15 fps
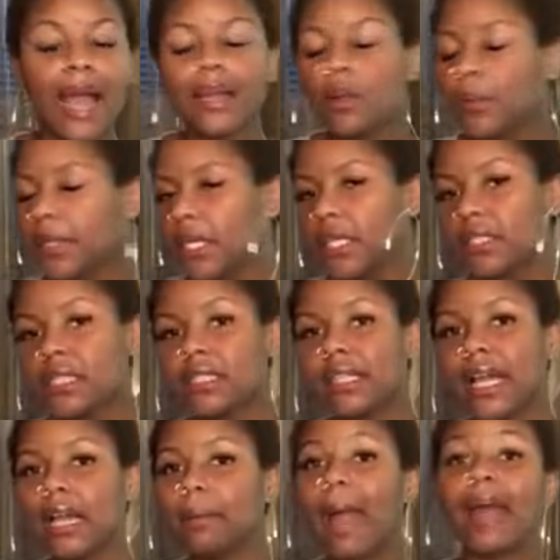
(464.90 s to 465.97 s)
I don't want to look
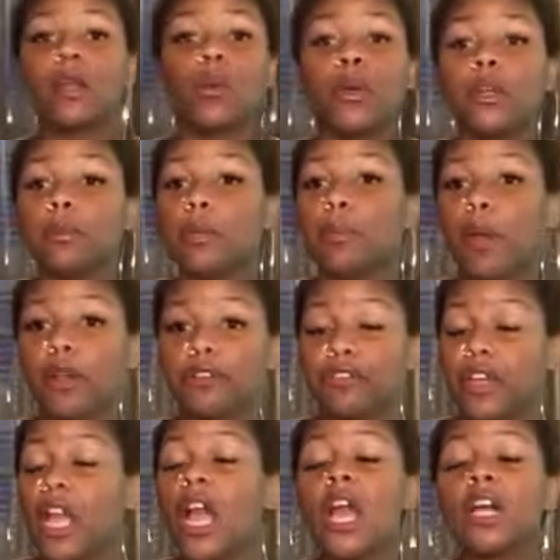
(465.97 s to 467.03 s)
the same. I don't want to be
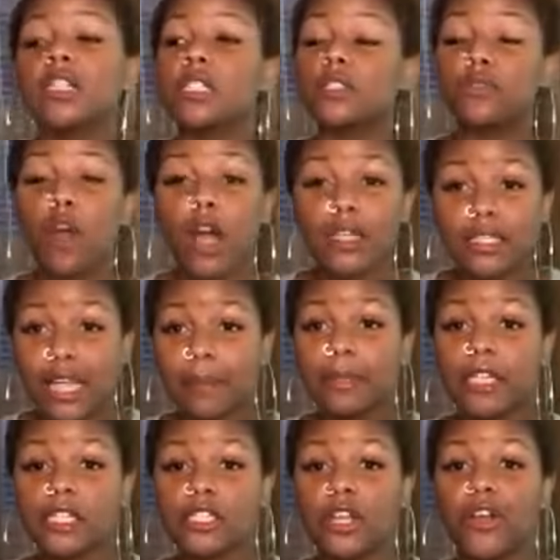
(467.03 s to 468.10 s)
perfect. Because as far as
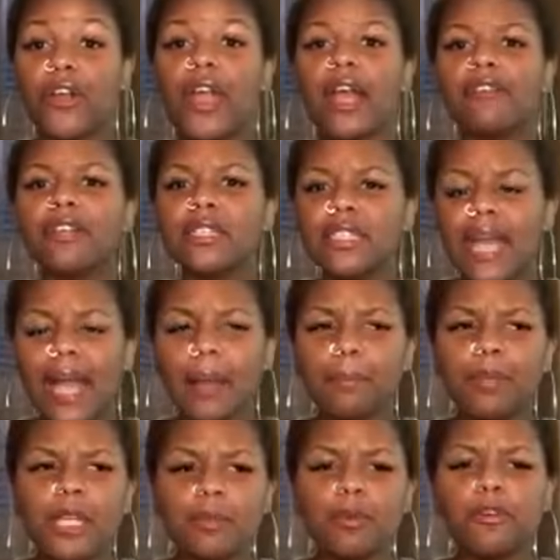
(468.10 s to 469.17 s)
I'm concerned, every
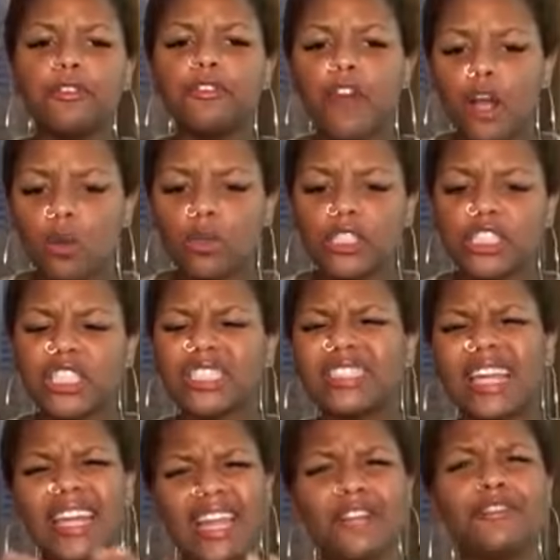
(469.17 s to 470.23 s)
time people fuck with shit
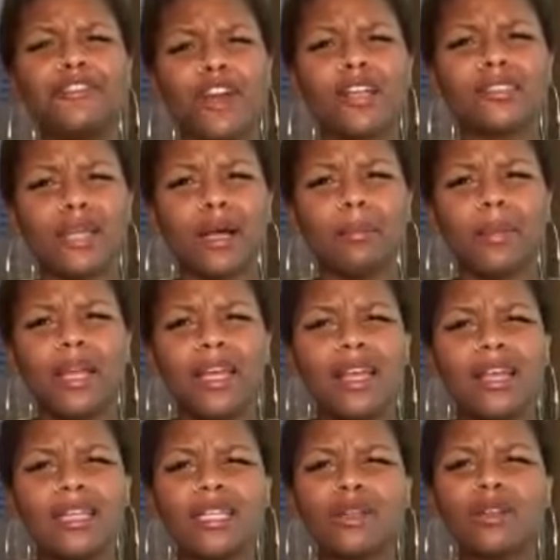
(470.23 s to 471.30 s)
that ain't fucked up,
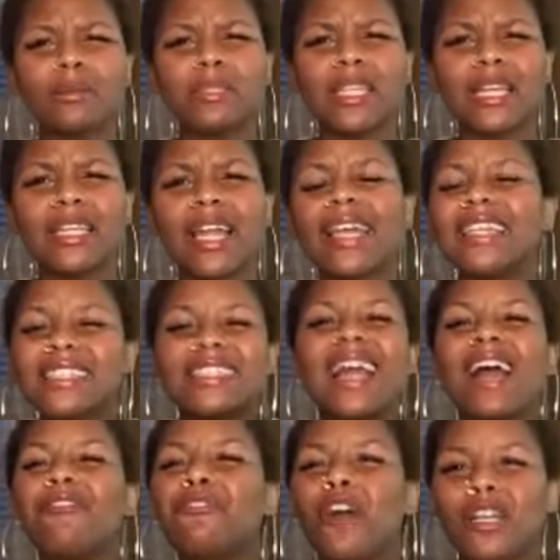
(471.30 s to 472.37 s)
you know what I'm saying? Like, it's
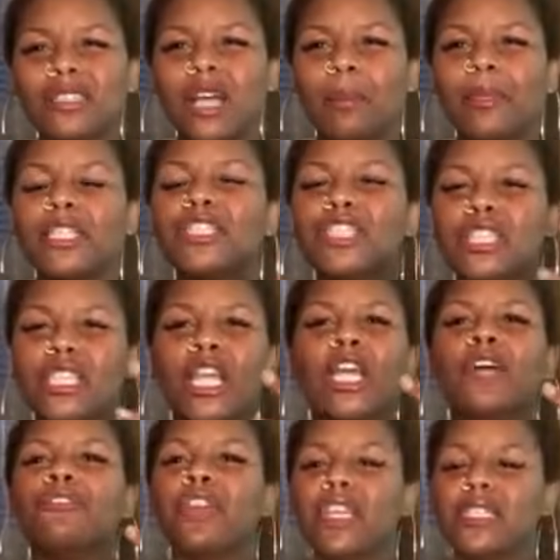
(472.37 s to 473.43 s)
not fucked up. It's just,
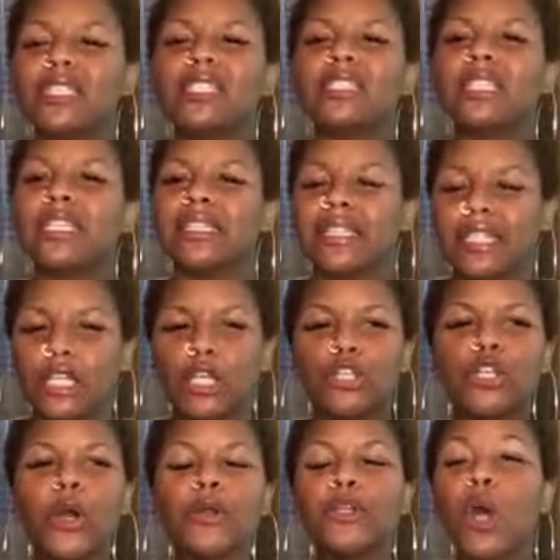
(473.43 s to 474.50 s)
for instance, Nene,
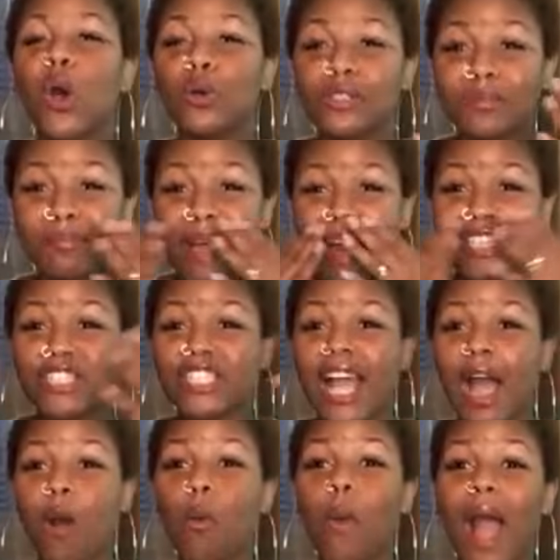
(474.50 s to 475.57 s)
your nose matched
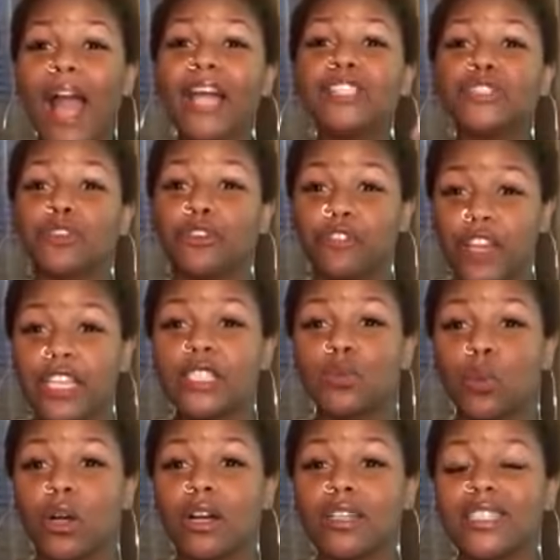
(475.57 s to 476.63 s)
how wide your face
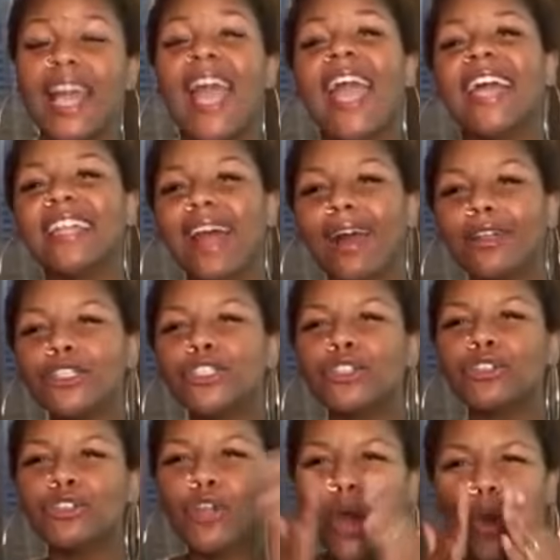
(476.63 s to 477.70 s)
was. And now that your
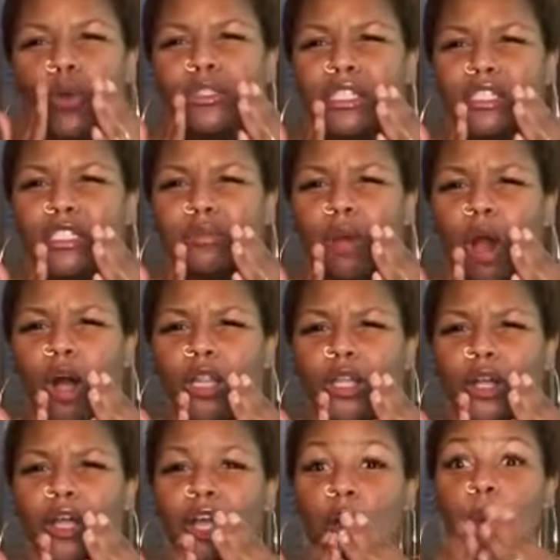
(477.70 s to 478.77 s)
nose is smaller,
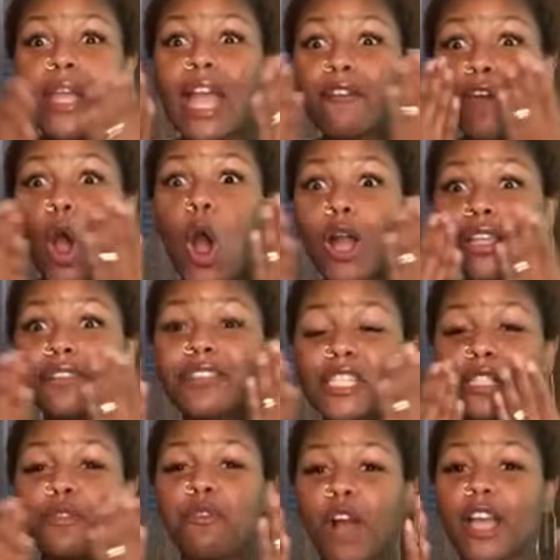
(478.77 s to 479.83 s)
we have all of this
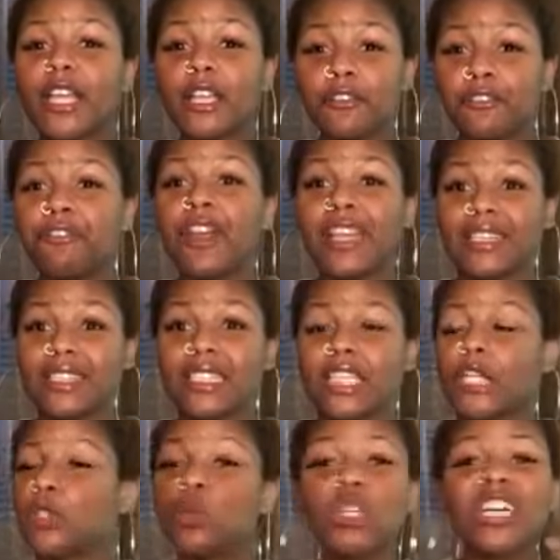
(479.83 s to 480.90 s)
fucking face.
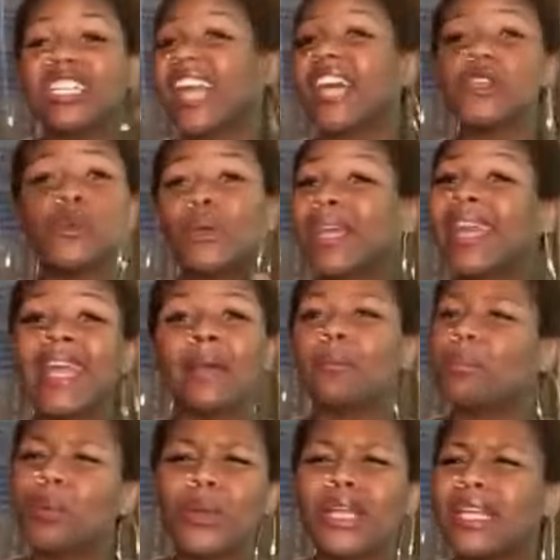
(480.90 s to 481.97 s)
And you look like you
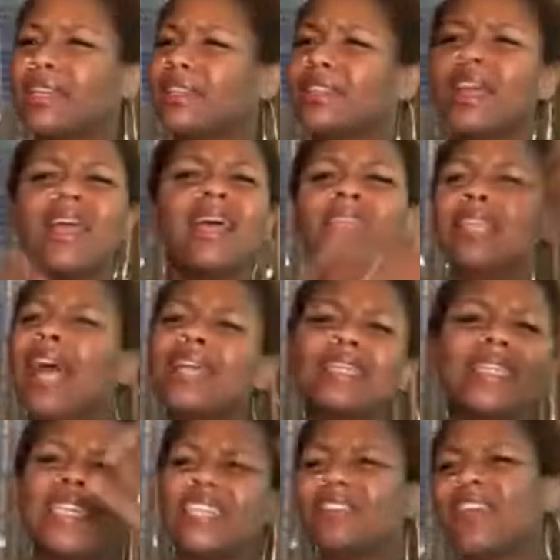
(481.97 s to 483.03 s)
can't breathe. Like,
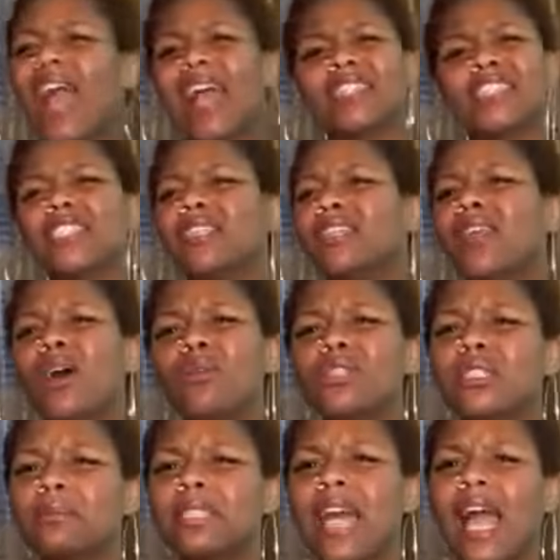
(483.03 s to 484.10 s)
leave God shit alone
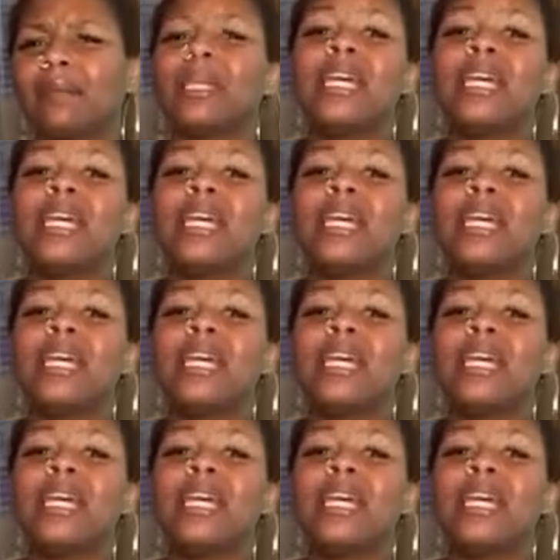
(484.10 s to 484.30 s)
sometimes.